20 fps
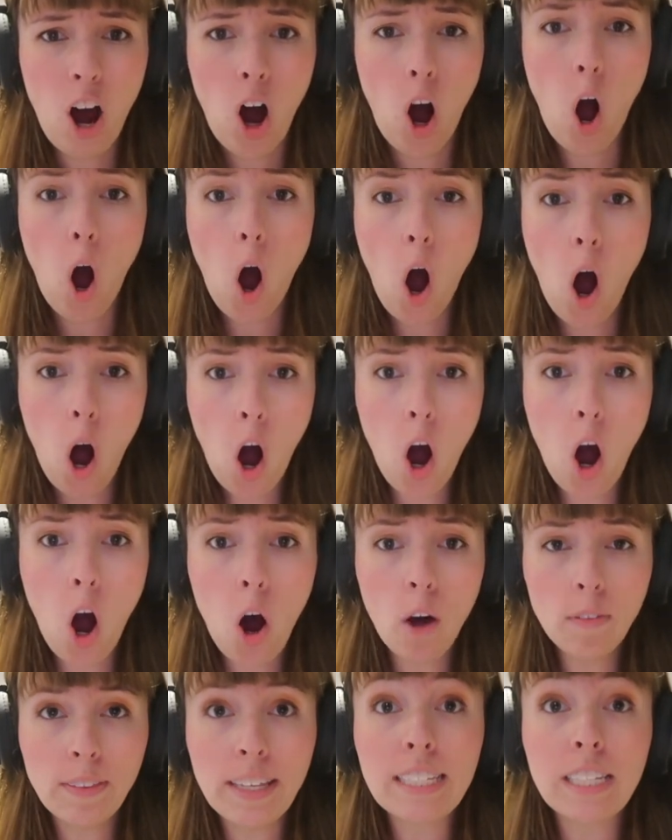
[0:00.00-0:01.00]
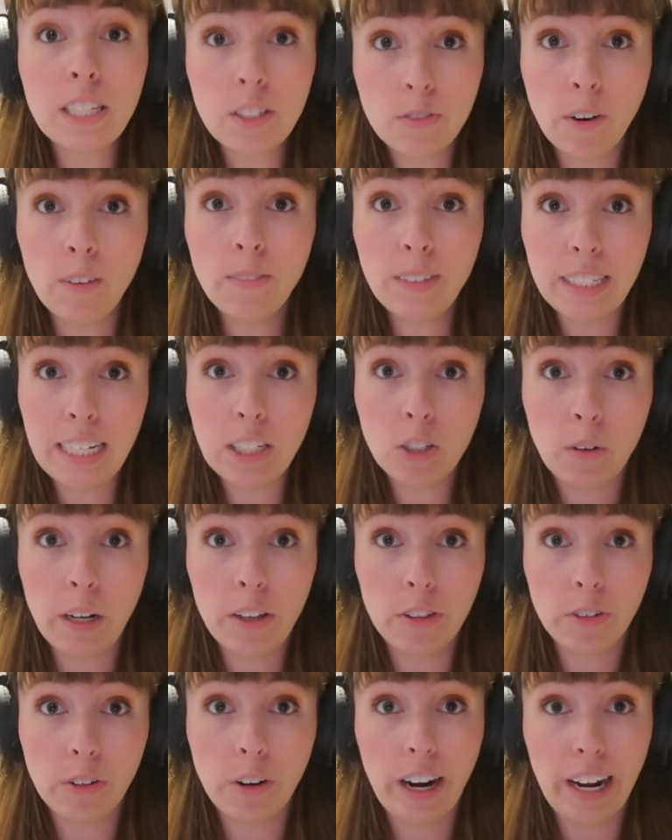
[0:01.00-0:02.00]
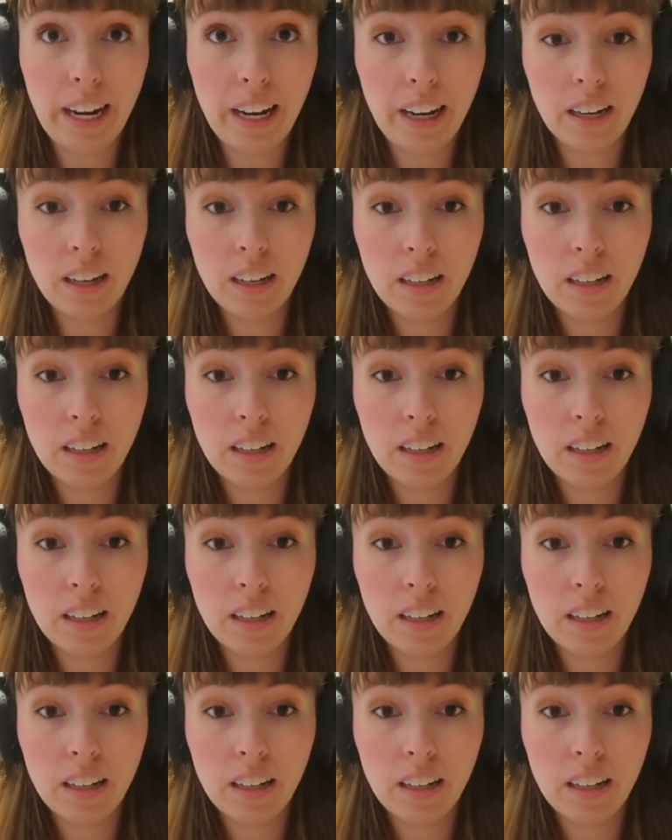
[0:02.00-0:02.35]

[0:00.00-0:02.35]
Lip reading: Oh, this is from D23.